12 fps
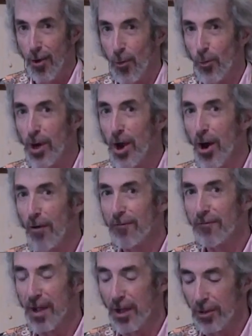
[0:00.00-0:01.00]
We all
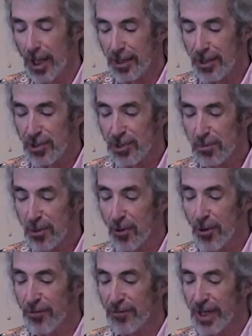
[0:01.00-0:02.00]
felt like the
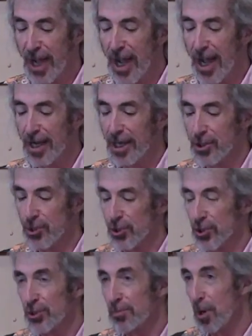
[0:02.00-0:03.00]
Spirit of God had
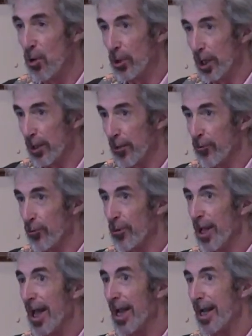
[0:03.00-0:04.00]
just spoken through
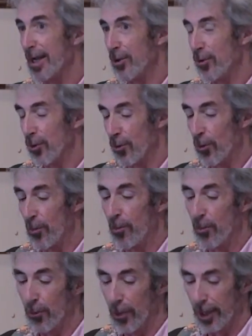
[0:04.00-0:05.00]
that 8-year-old
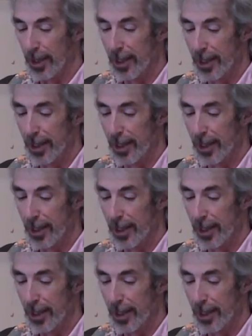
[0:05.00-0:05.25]
boy.